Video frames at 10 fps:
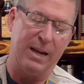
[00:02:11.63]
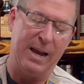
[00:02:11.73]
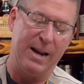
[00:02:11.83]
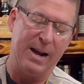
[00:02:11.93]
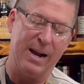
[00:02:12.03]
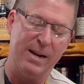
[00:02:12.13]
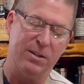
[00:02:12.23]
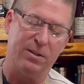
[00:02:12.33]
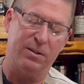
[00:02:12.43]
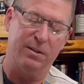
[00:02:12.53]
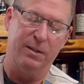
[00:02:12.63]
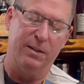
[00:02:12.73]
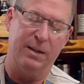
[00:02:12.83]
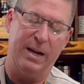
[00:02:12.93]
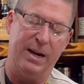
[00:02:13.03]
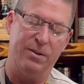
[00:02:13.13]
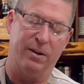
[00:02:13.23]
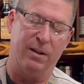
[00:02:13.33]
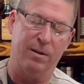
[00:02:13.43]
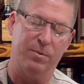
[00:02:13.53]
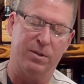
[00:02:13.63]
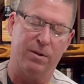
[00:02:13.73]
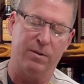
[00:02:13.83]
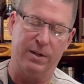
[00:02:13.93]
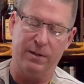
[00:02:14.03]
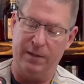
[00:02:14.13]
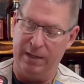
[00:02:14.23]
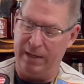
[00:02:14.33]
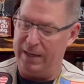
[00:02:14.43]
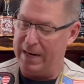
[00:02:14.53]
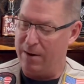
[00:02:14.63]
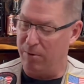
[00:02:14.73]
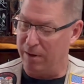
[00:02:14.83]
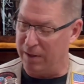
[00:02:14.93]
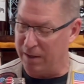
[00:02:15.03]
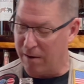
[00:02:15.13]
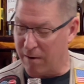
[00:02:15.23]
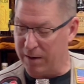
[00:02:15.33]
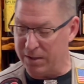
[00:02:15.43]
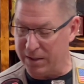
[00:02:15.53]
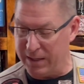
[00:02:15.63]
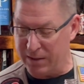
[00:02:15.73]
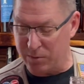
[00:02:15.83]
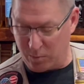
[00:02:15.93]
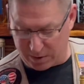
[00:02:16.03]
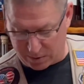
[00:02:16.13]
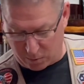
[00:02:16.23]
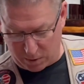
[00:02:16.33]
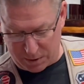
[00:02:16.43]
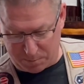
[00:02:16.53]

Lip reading: add ice, add your club soda, and now we're going to garnish this with an orange